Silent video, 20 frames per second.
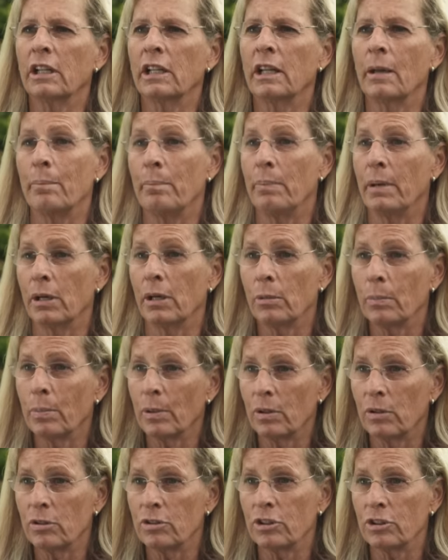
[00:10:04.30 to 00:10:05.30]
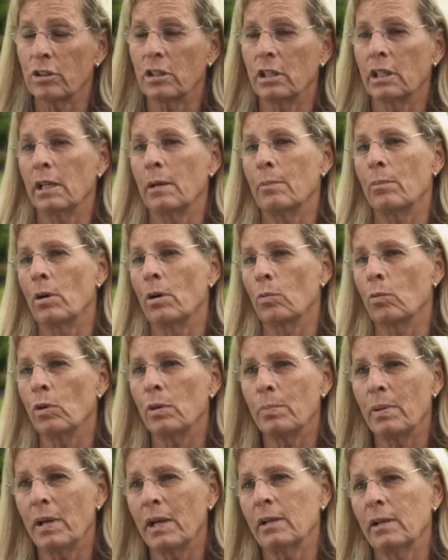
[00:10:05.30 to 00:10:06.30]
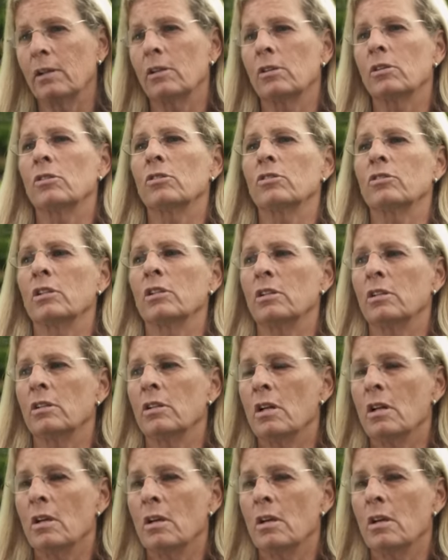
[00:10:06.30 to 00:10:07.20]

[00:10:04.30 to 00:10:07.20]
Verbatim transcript: to get bigger birds, you're going to get more woodpeckers and